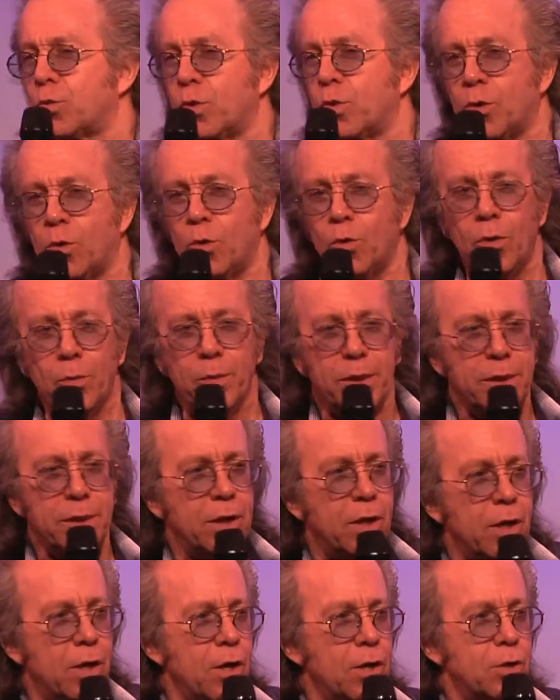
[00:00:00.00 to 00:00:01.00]
with a
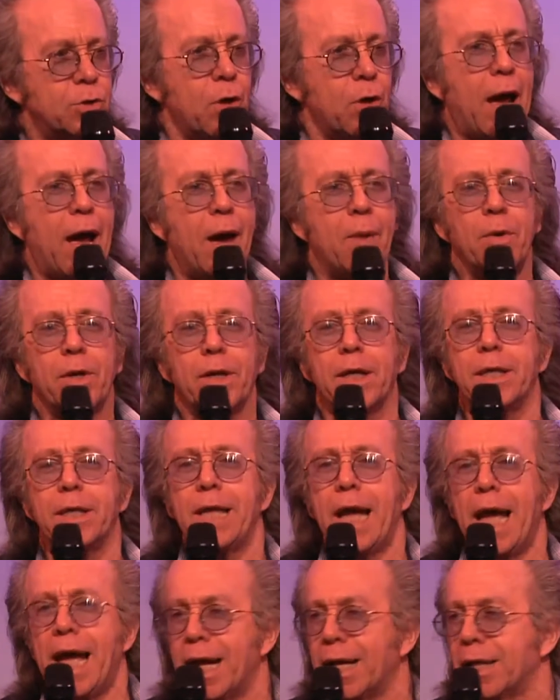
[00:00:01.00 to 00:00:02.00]
woman to hammering a
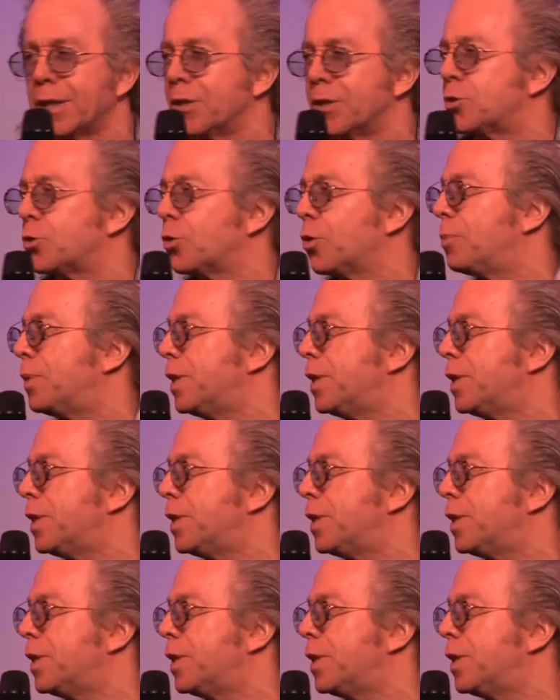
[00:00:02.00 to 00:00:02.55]
nail into a